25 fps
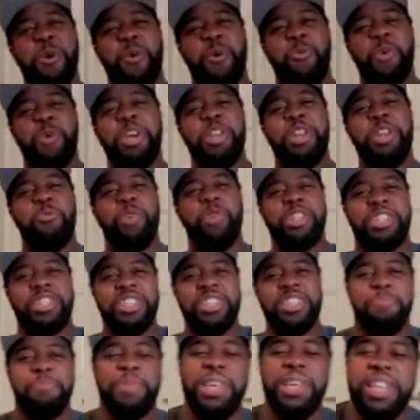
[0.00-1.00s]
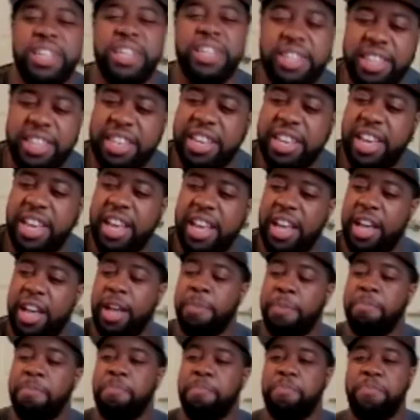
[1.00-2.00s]
with this being
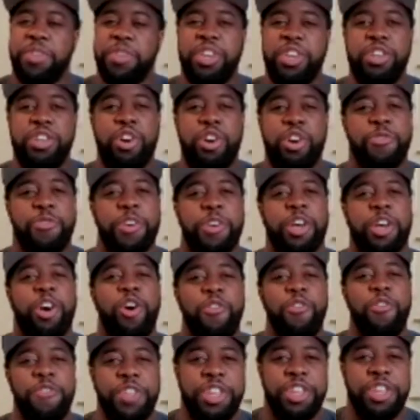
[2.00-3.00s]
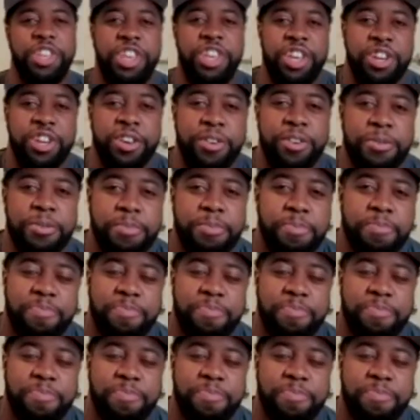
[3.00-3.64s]
the, you know, the COVID year of,